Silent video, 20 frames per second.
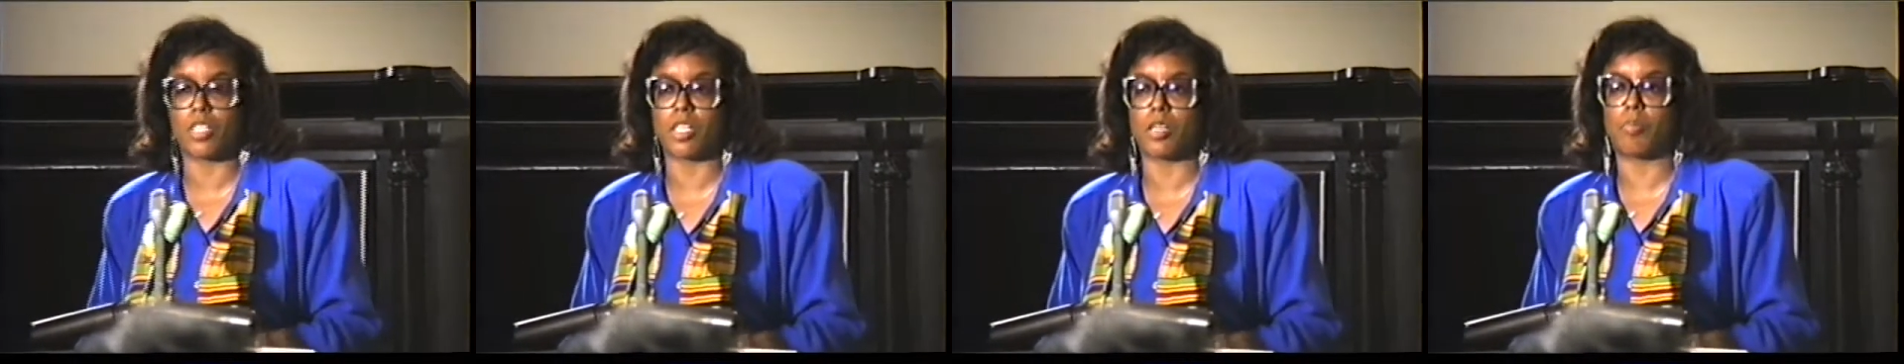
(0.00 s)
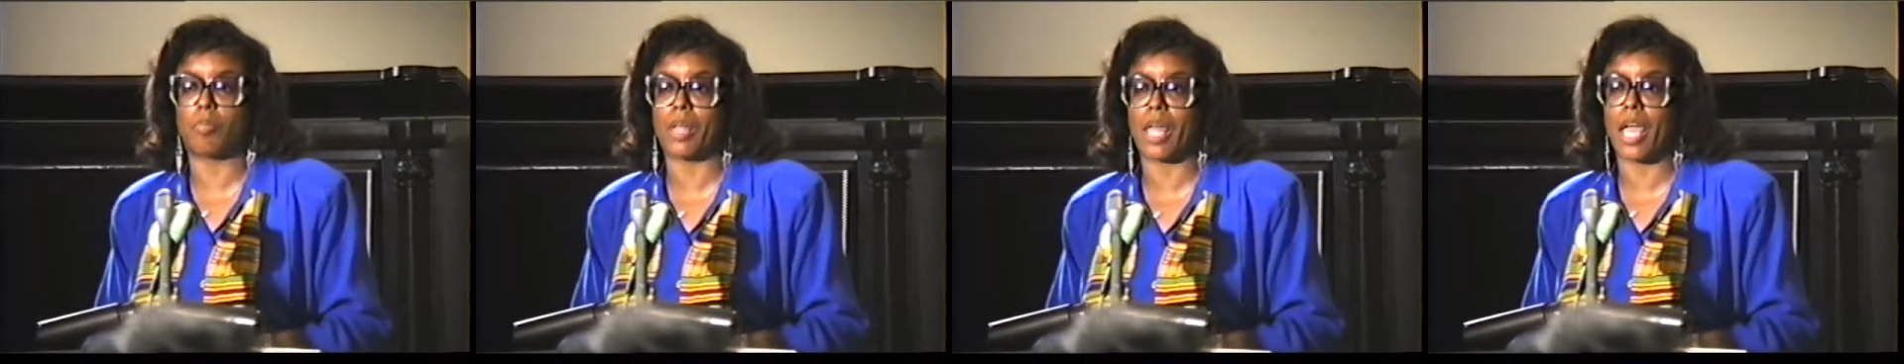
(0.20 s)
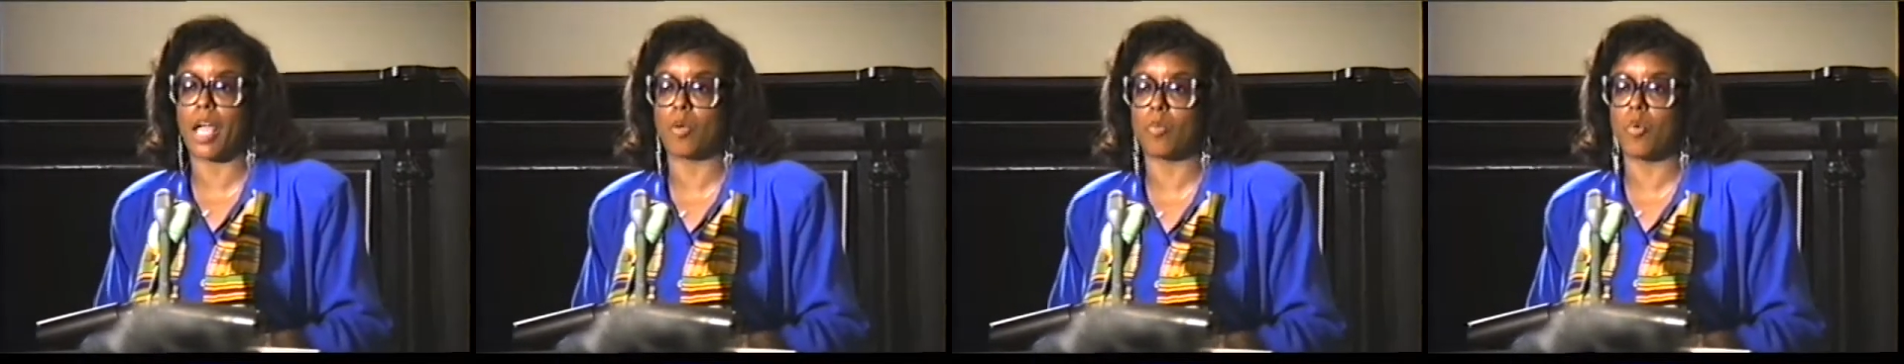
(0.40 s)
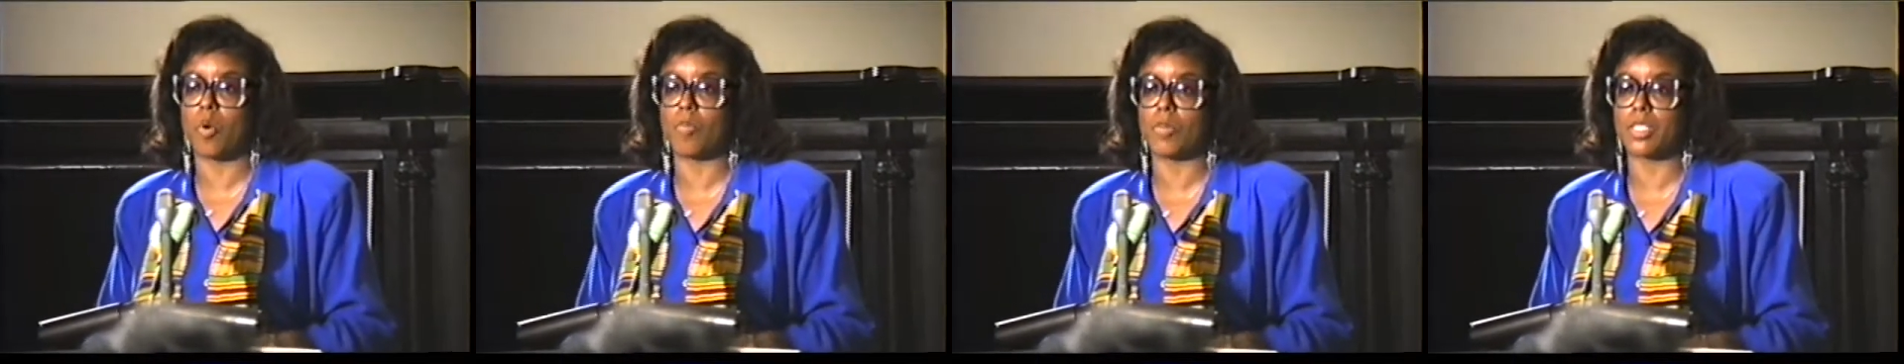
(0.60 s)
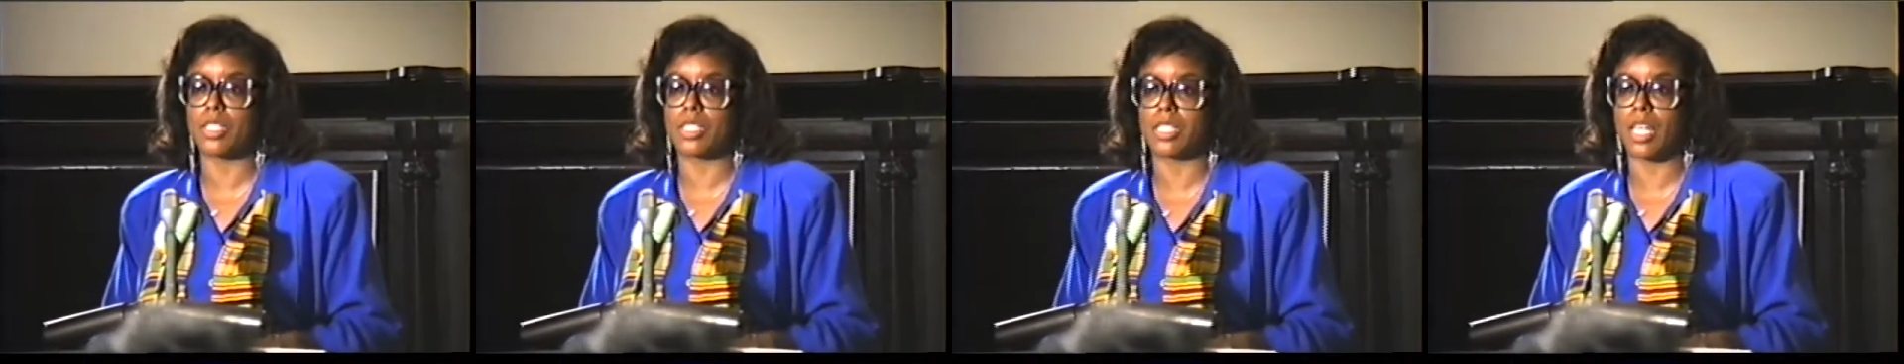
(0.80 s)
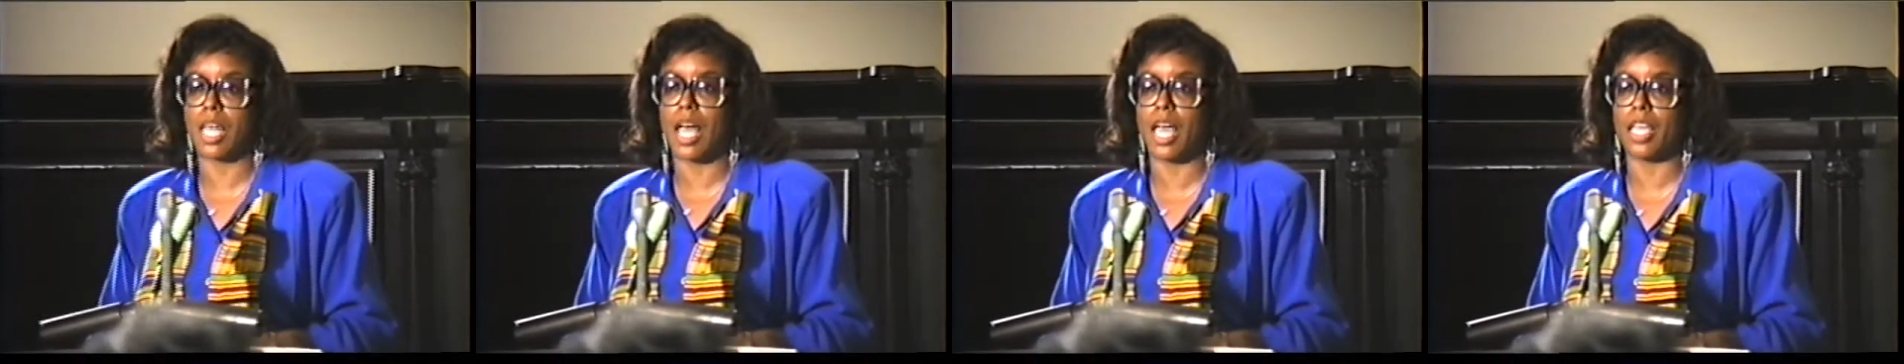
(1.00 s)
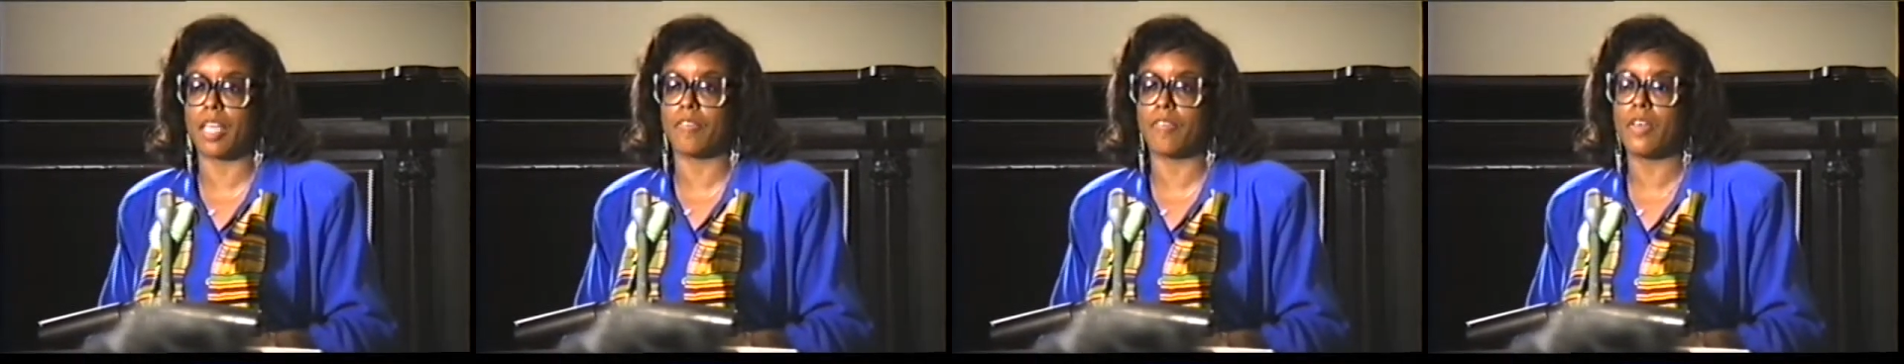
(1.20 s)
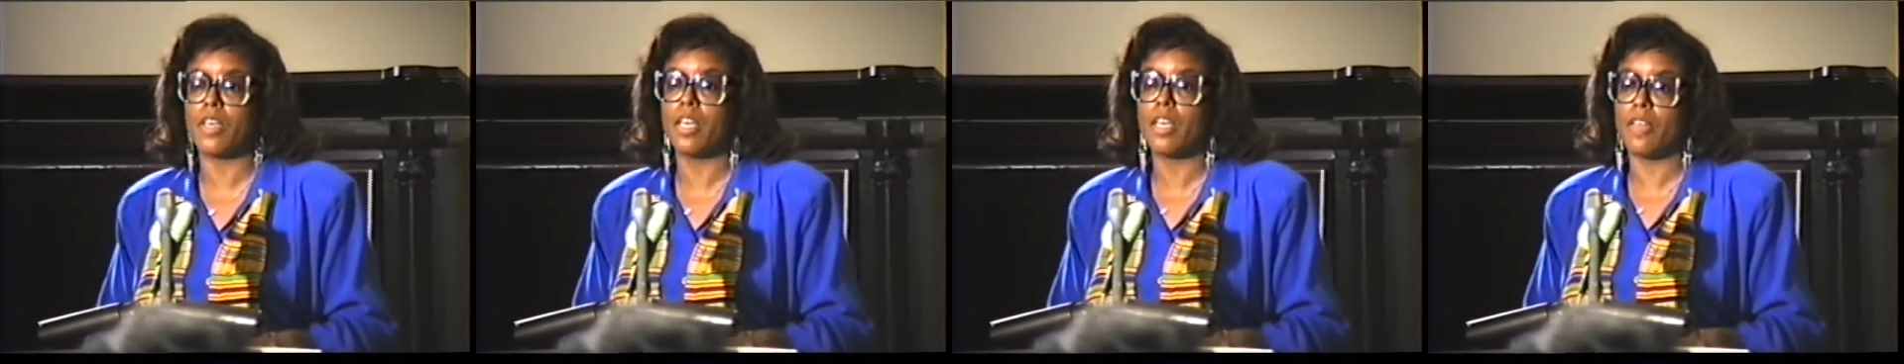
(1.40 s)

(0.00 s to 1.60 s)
in a black woman's life,